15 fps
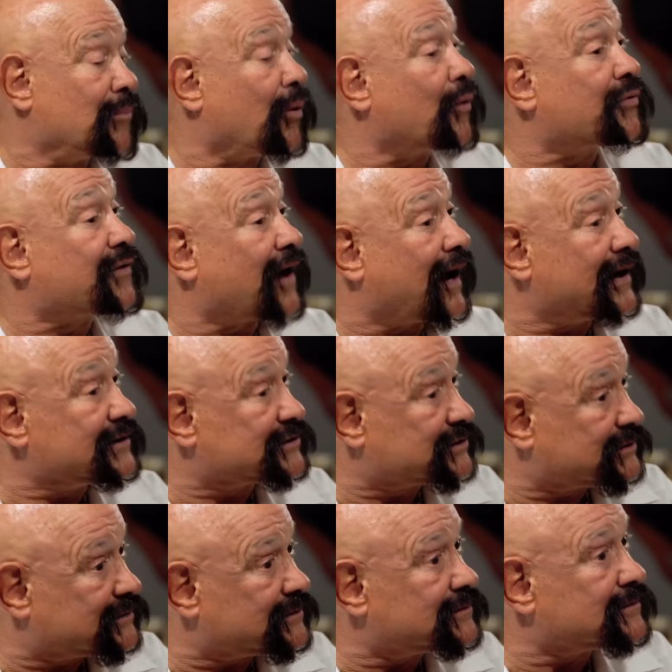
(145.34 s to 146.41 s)
Both
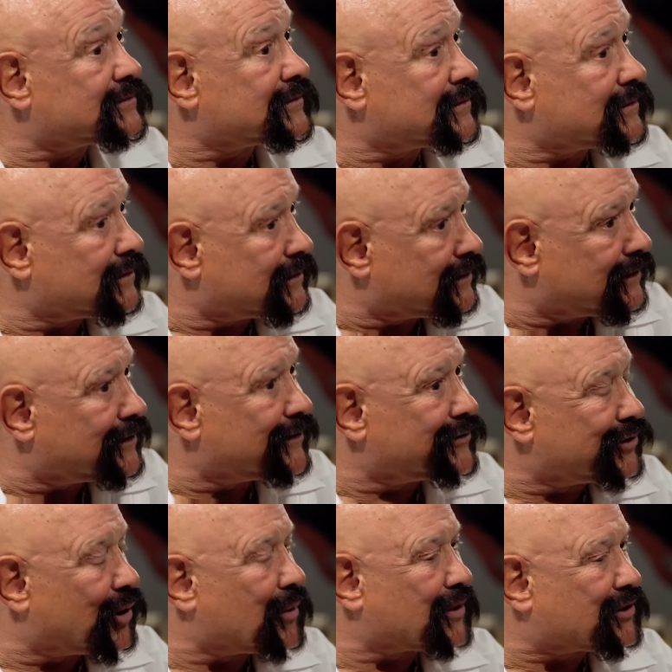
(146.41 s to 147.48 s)
guys
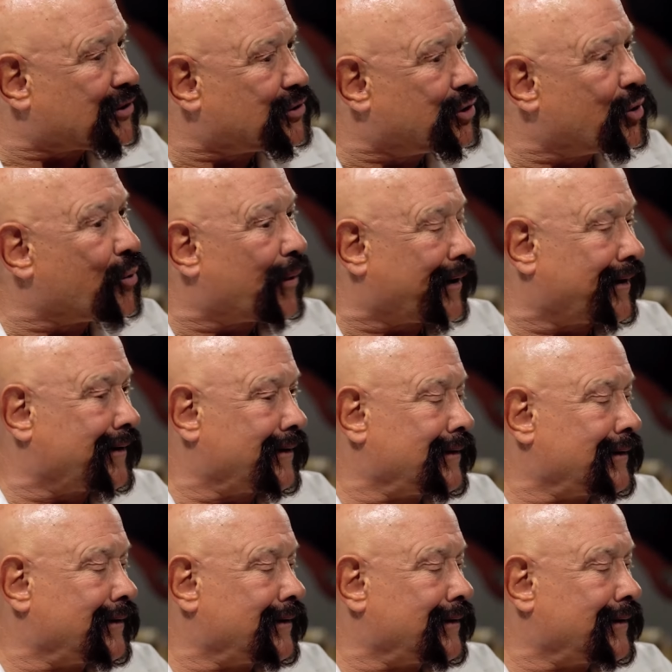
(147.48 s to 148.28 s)
know what they're doing.